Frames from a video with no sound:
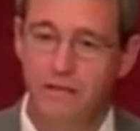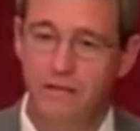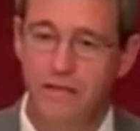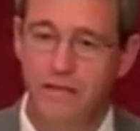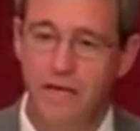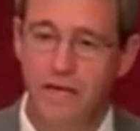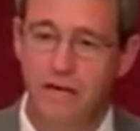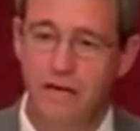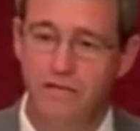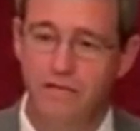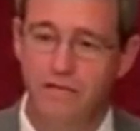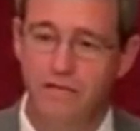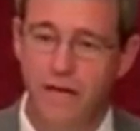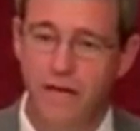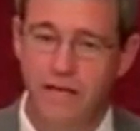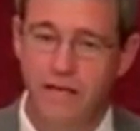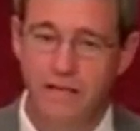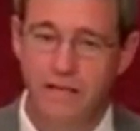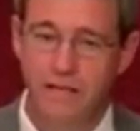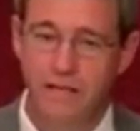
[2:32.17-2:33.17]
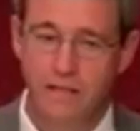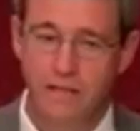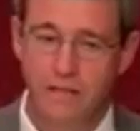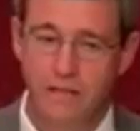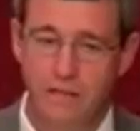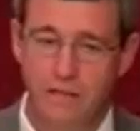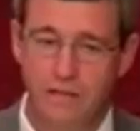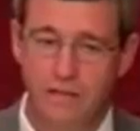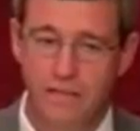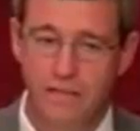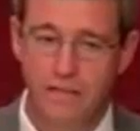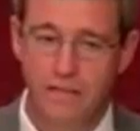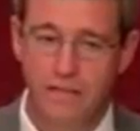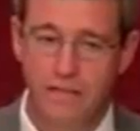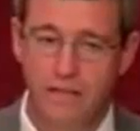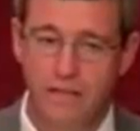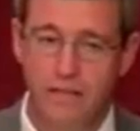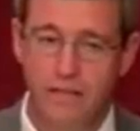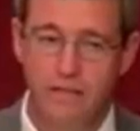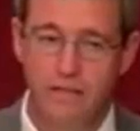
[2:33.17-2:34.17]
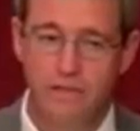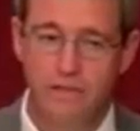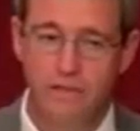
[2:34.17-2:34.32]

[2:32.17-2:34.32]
Look how fast things are going downhill